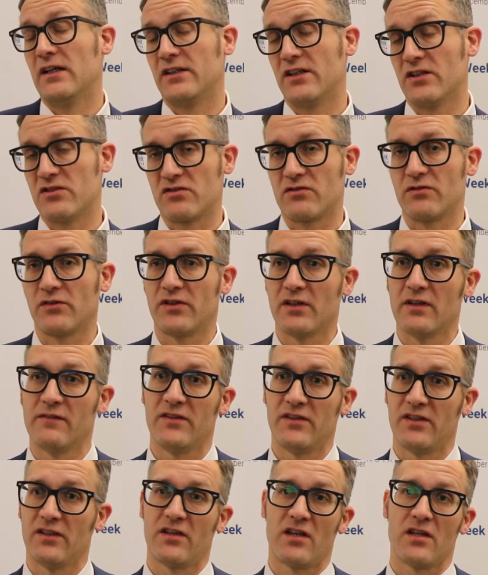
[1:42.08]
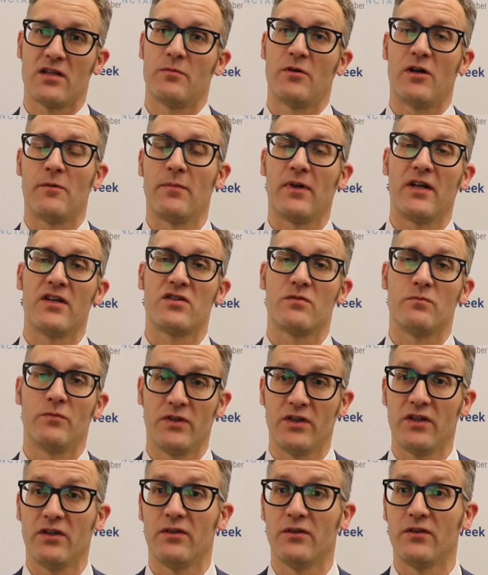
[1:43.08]
digital services that the population
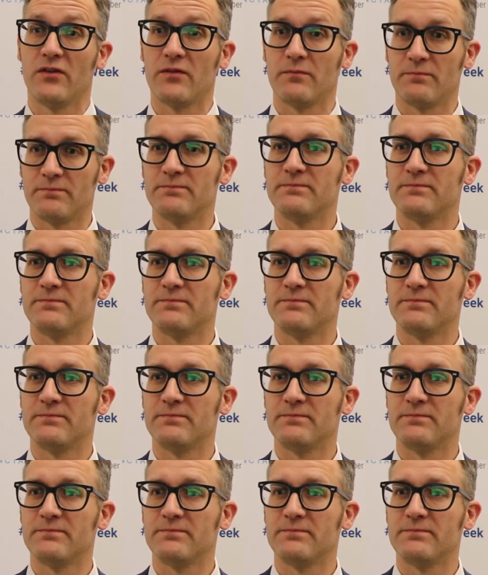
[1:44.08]
will use.